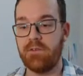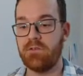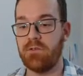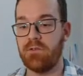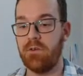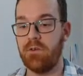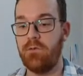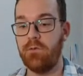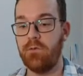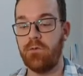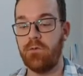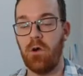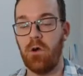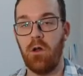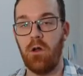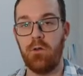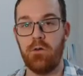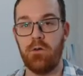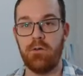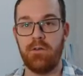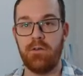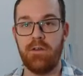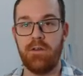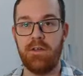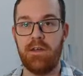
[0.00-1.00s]
So if you
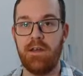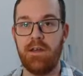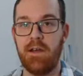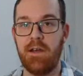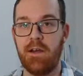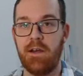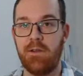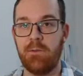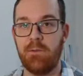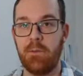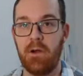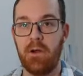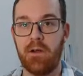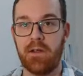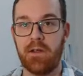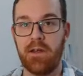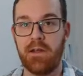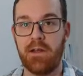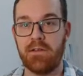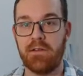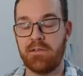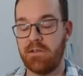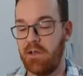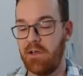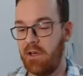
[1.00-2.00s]
follow the uh, the
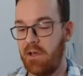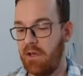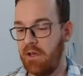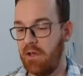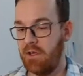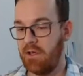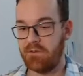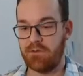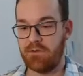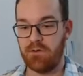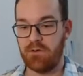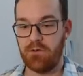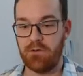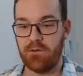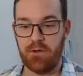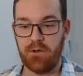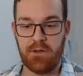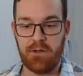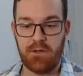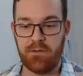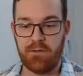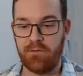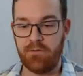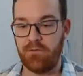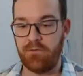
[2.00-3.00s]
markets, so uh,
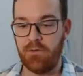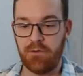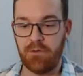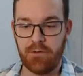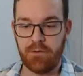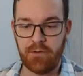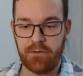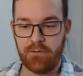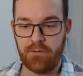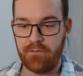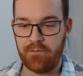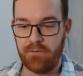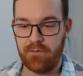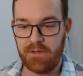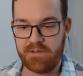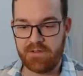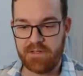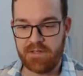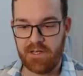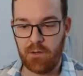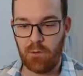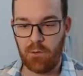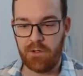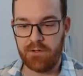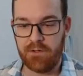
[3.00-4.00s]
if you know if let's
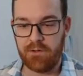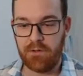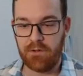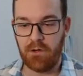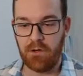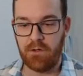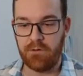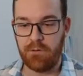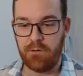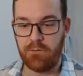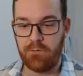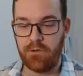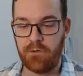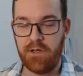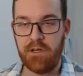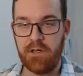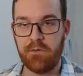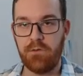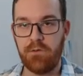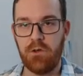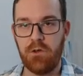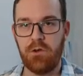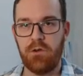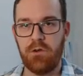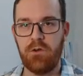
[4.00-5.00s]
say I went on
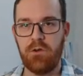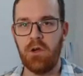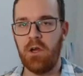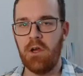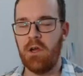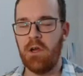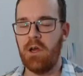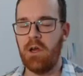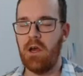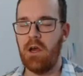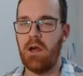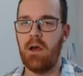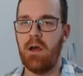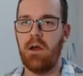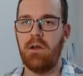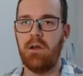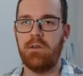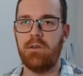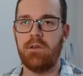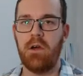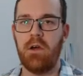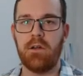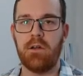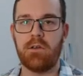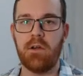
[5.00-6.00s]

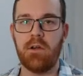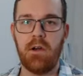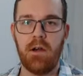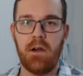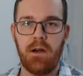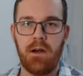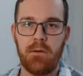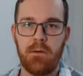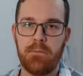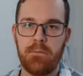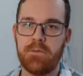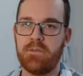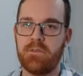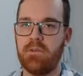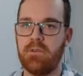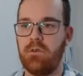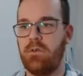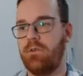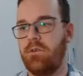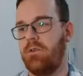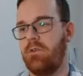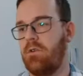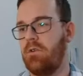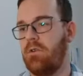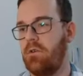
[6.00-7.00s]
TradingView.com,
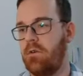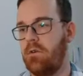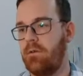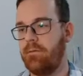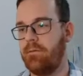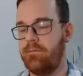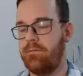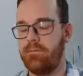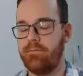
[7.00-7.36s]
so there